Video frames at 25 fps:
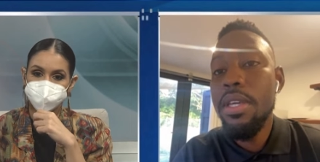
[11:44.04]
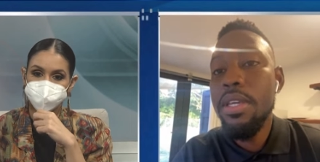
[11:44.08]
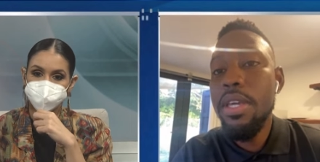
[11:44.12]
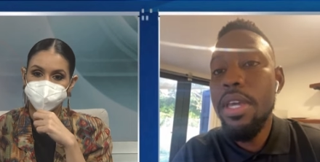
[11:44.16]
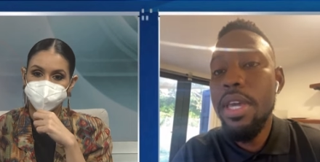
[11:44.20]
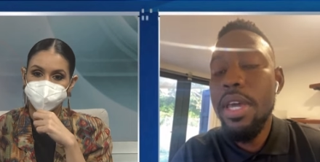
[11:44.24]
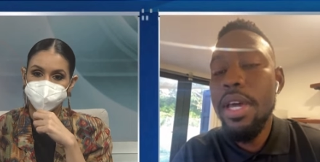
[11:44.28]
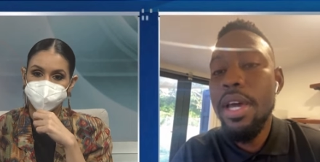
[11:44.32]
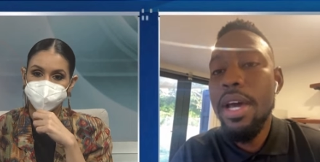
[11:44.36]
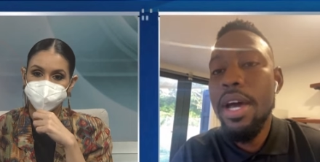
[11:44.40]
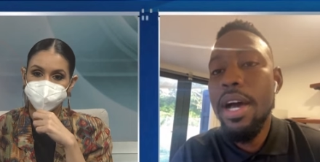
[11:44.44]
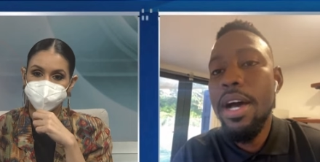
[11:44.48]

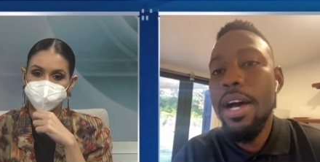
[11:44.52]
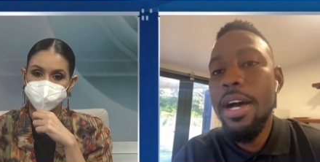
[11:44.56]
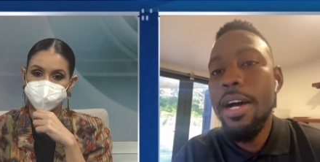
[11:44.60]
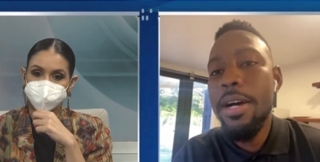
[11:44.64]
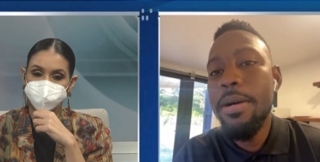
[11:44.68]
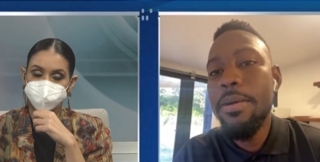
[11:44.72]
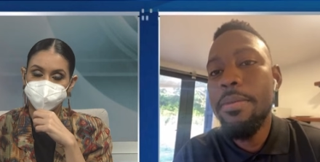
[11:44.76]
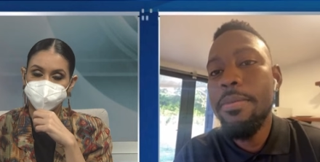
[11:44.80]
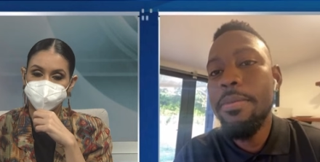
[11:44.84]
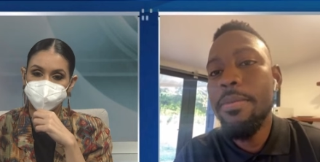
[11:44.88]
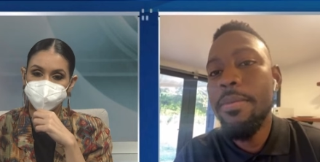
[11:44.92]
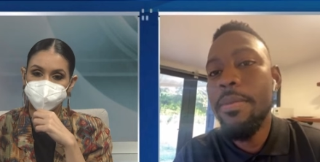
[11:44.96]
Speaker 1: Yeah,
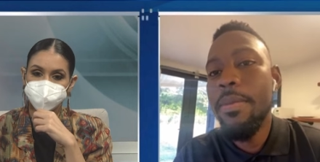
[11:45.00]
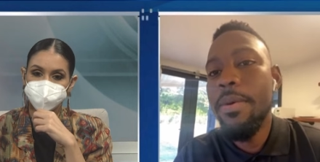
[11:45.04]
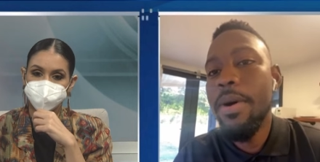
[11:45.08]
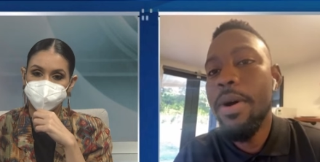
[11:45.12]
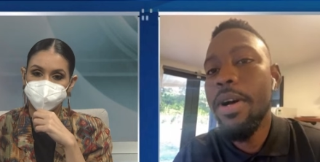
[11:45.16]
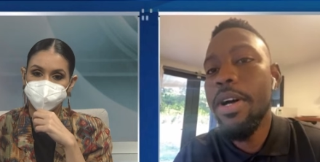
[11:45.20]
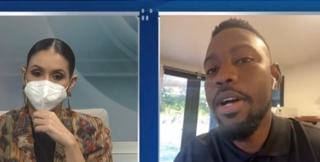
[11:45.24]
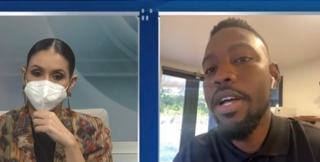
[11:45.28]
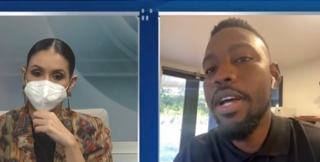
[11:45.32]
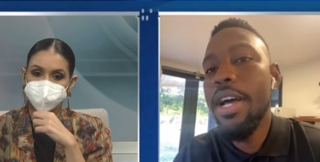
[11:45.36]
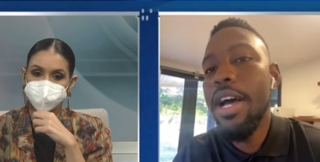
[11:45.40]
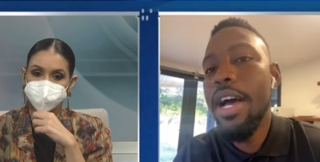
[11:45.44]

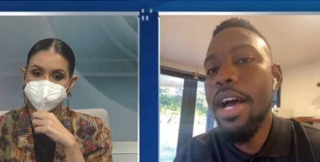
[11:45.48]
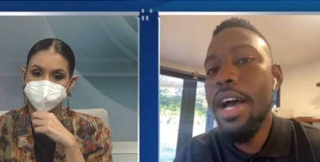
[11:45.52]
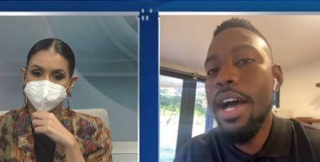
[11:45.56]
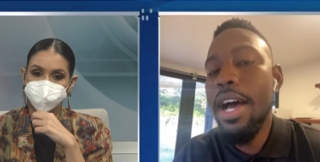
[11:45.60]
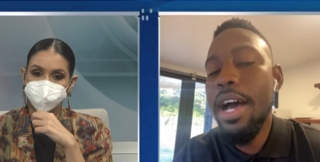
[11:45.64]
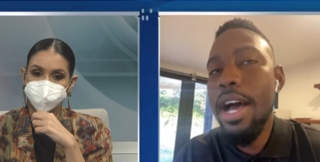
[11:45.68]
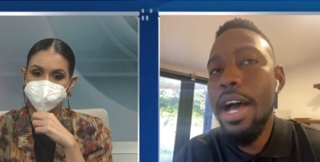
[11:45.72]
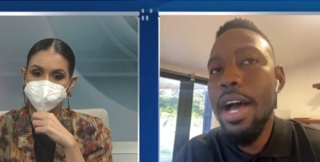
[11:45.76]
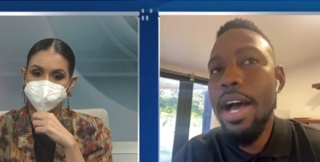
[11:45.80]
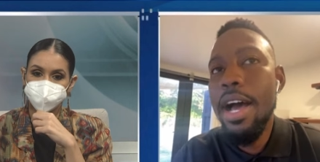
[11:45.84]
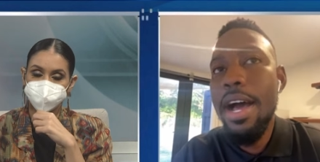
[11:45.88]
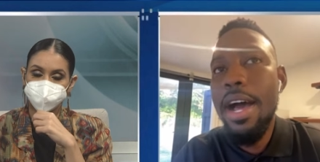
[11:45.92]
um,
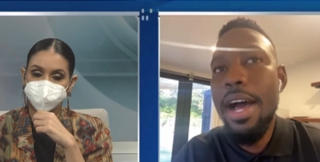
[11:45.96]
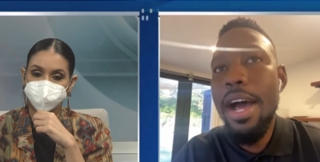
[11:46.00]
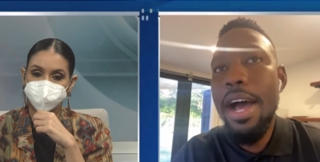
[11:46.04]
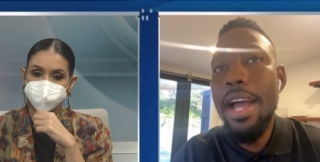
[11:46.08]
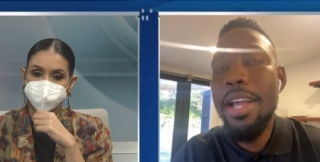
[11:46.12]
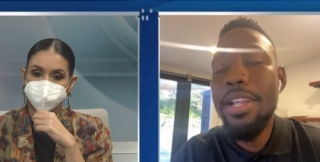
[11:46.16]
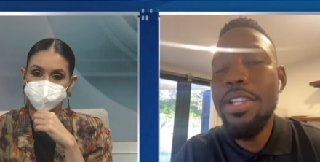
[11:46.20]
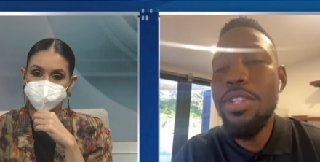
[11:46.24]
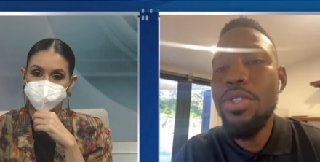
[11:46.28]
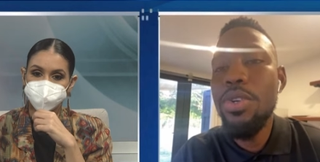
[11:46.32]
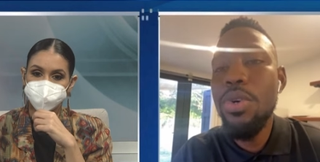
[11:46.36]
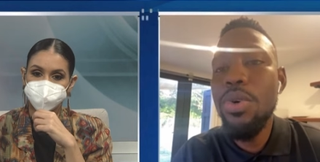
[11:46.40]

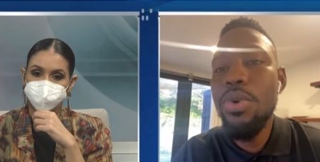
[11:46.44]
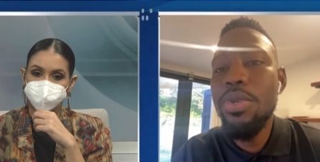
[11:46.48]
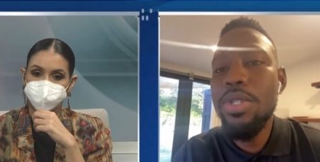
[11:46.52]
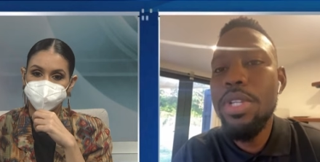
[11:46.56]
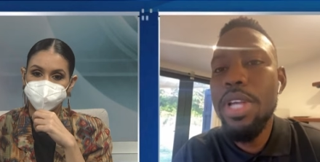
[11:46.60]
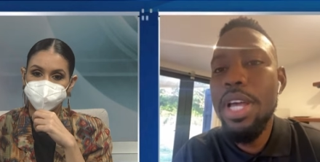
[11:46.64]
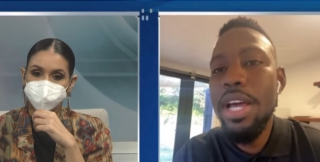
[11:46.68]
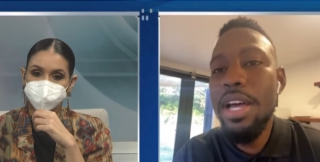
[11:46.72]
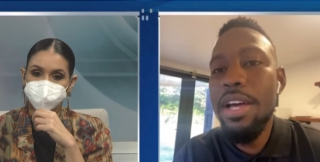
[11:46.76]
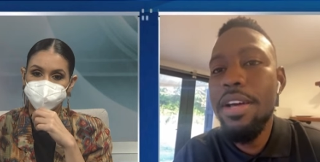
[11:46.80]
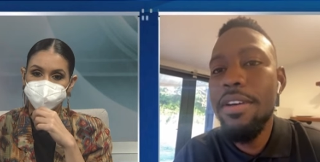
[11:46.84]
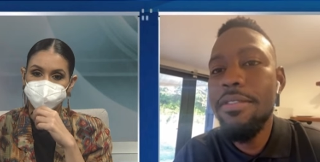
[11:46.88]
I
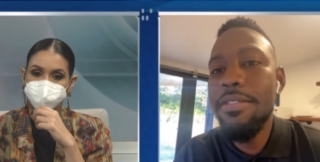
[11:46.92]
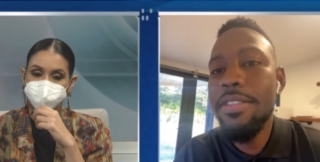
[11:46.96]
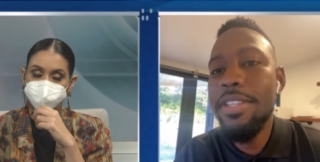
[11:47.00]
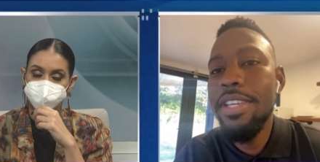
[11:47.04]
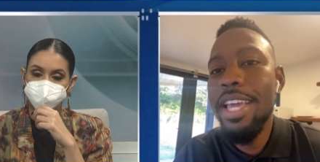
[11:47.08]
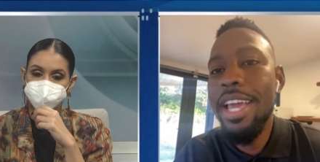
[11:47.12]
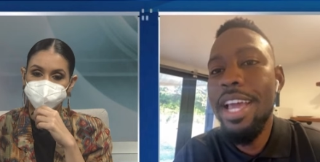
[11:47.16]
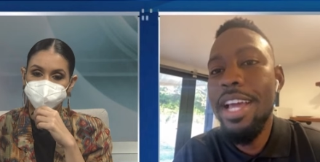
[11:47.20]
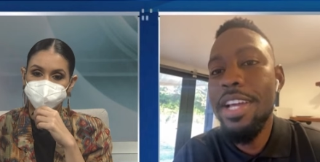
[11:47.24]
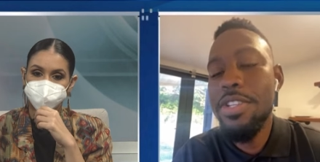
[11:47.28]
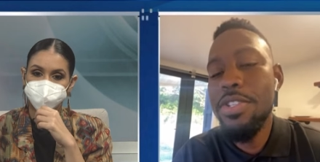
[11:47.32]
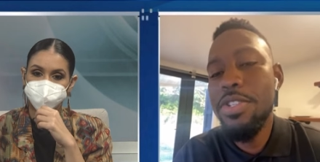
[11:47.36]
don't
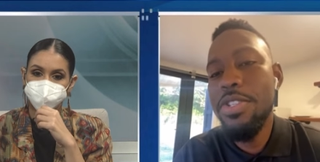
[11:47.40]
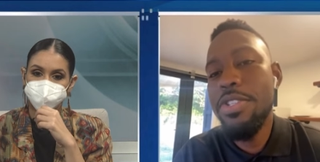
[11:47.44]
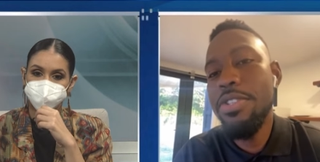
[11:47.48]
have the